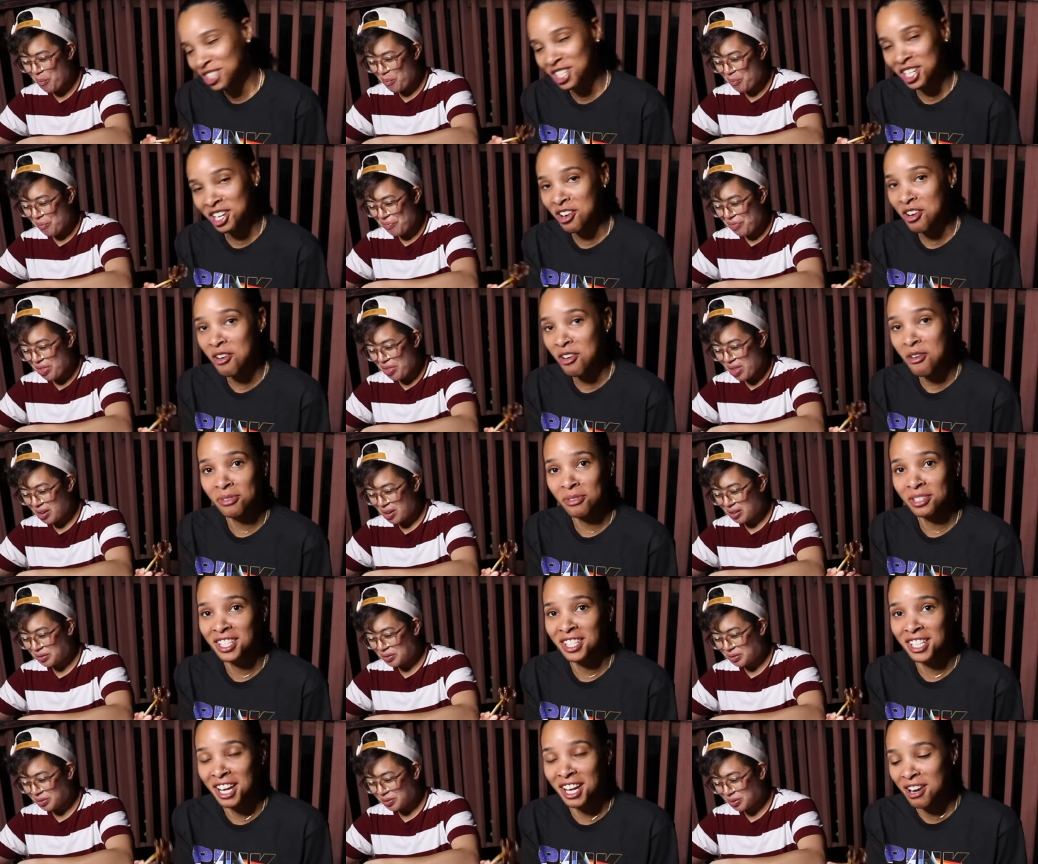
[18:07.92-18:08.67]
Speaker 1: you don't
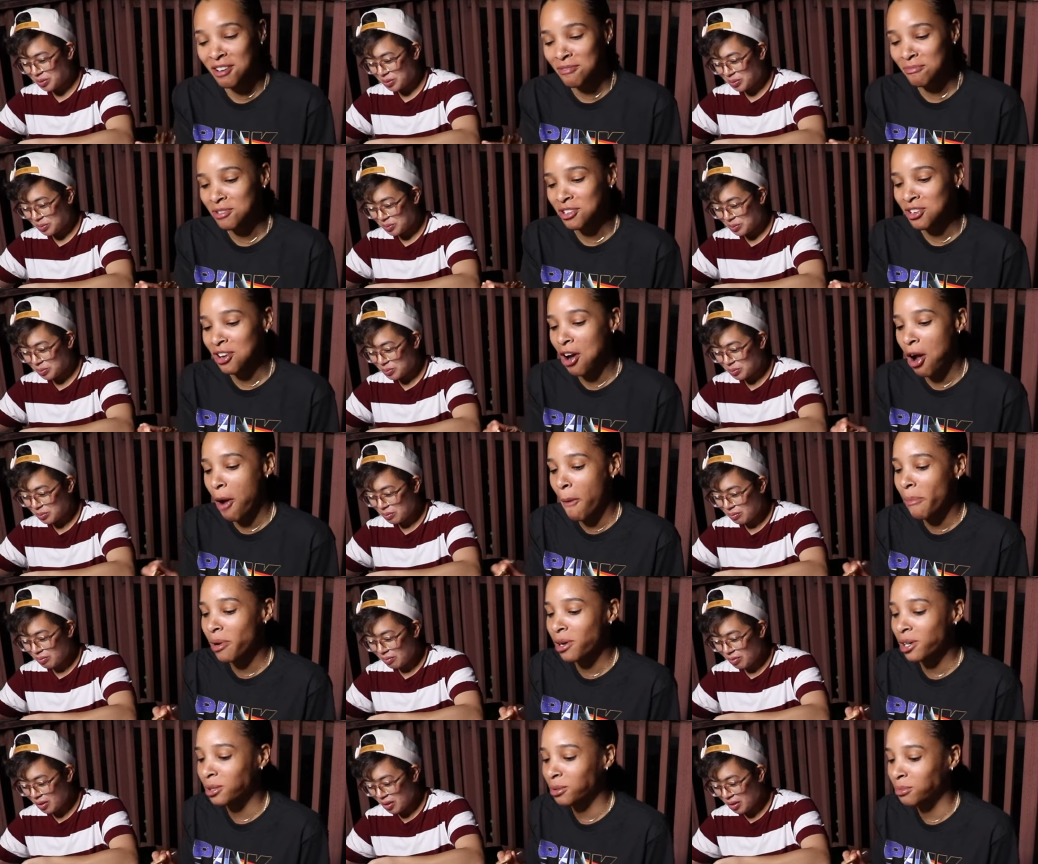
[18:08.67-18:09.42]
know what Steak-umms
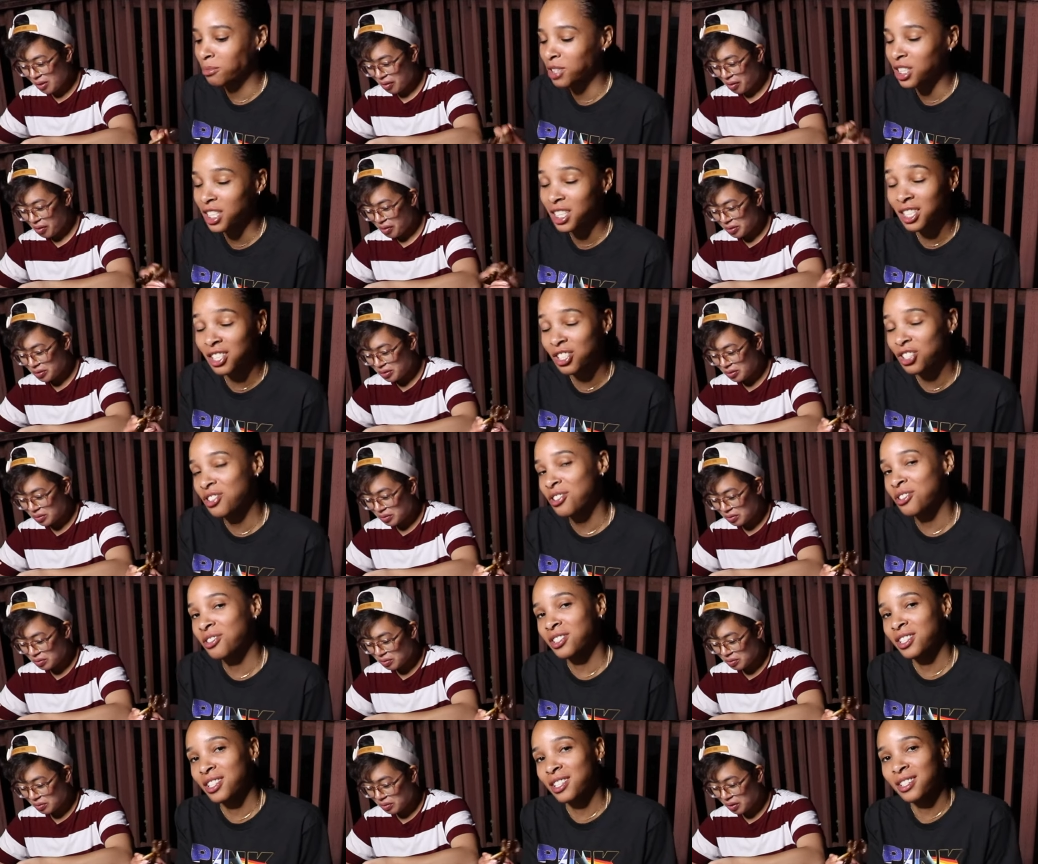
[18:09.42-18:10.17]
are, but this
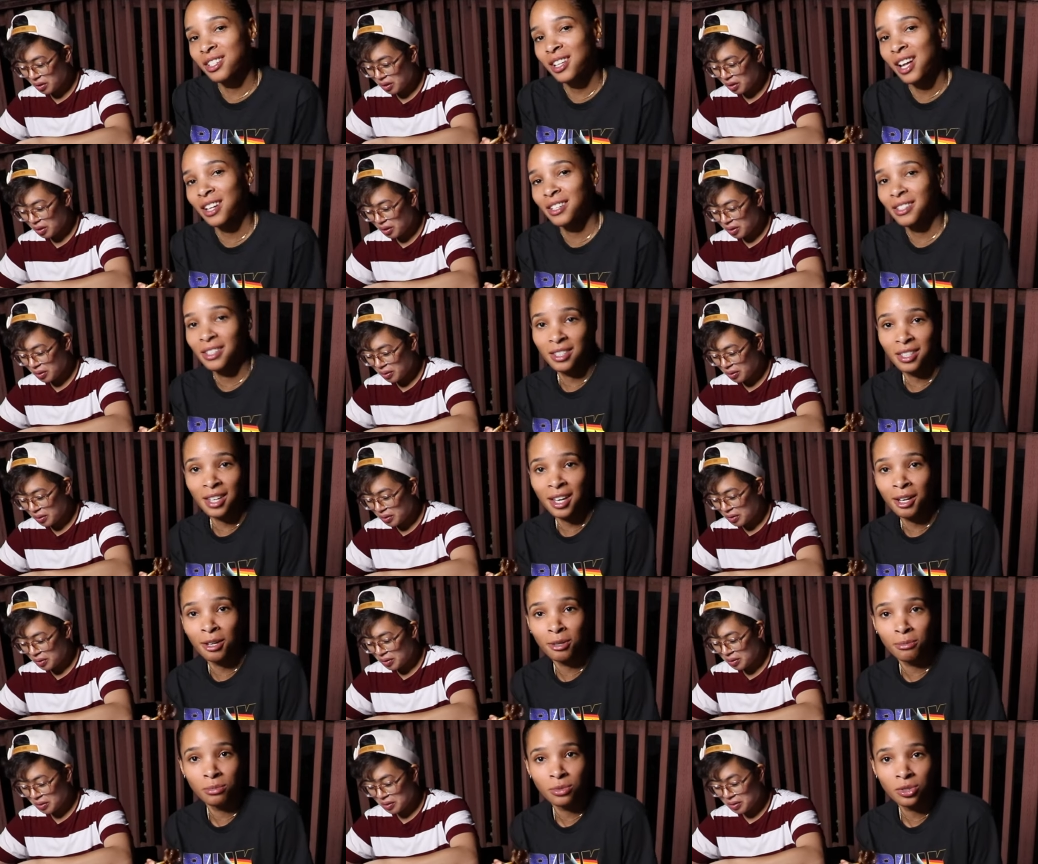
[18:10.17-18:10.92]
looks just like
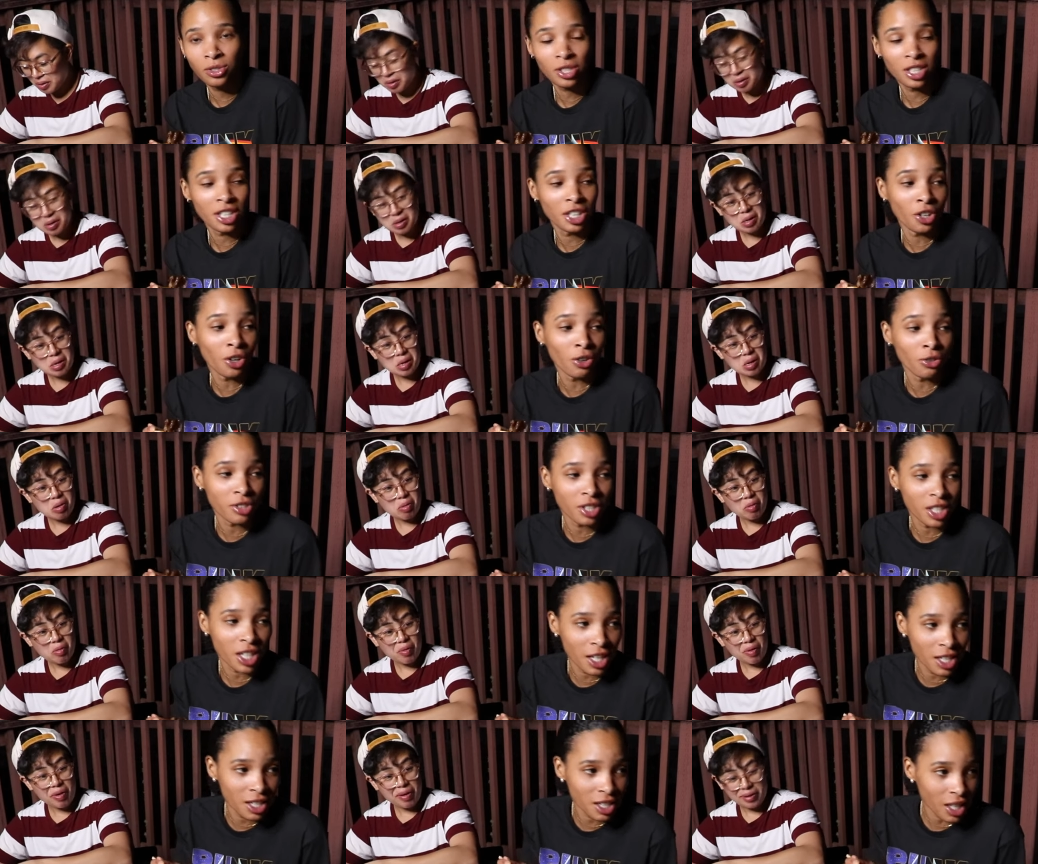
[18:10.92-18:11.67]
Steak-umms. It
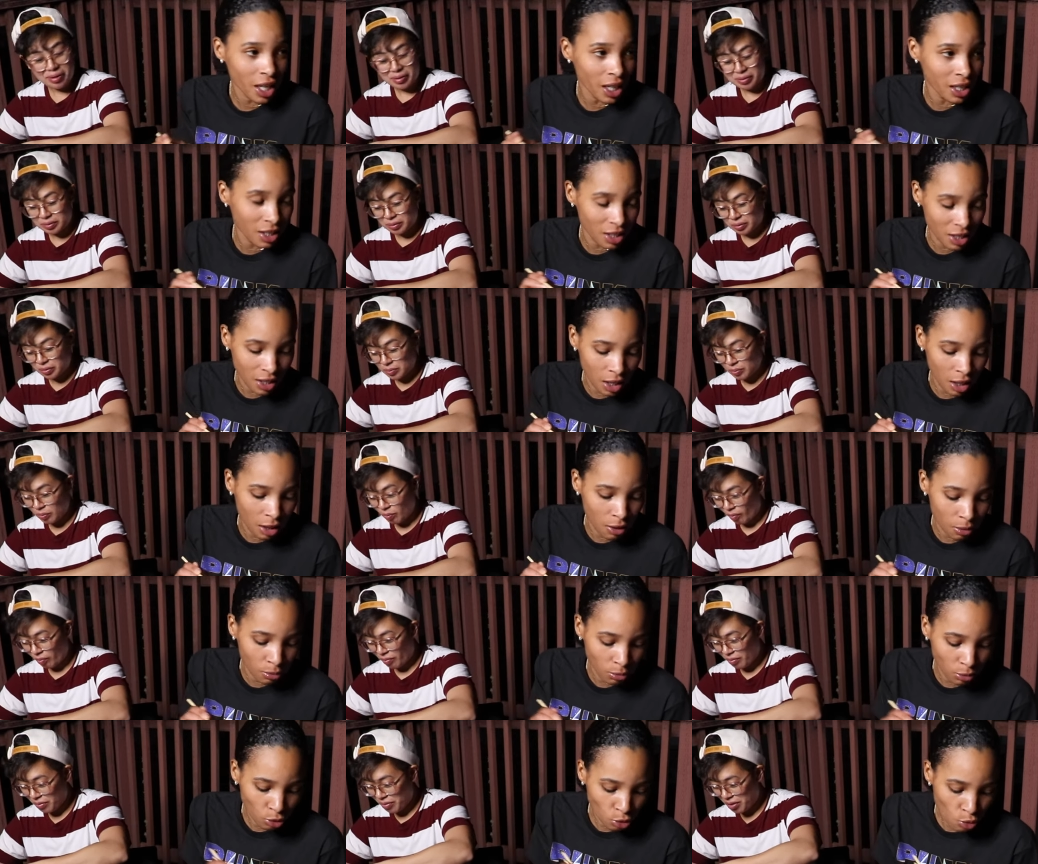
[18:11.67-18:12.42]
don't taste like
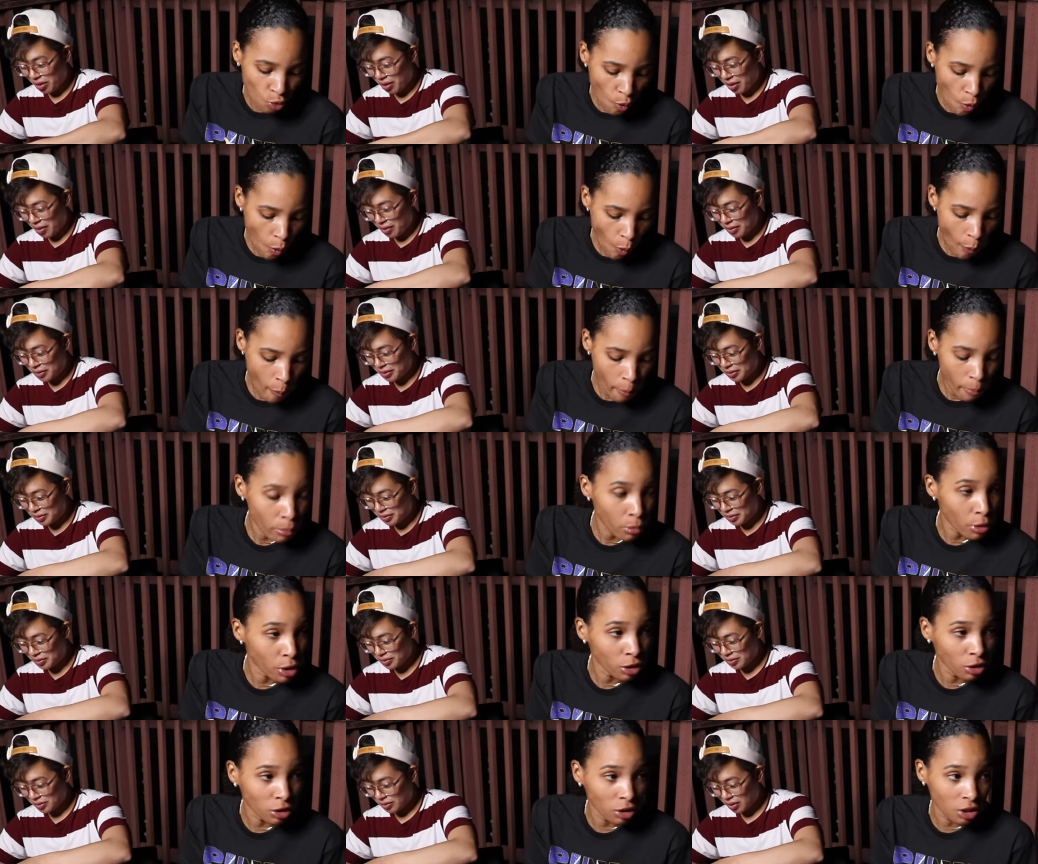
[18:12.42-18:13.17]
Steak-umms,
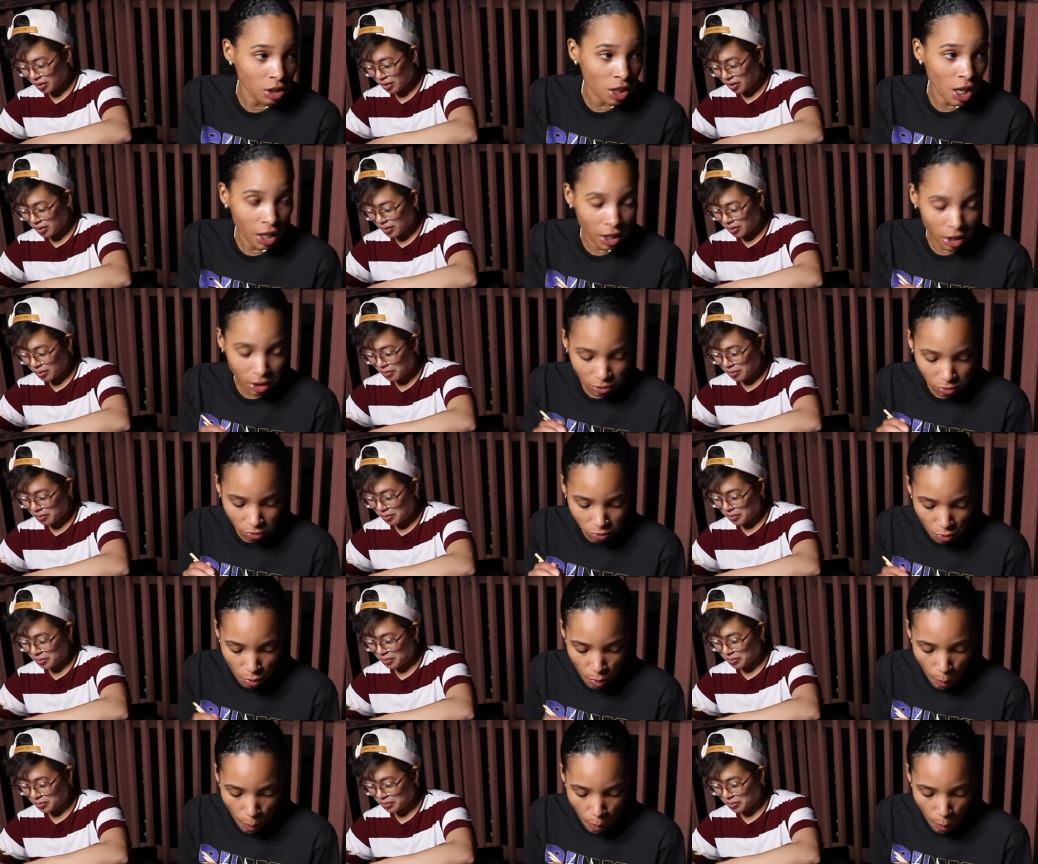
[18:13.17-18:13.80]
but it look like it.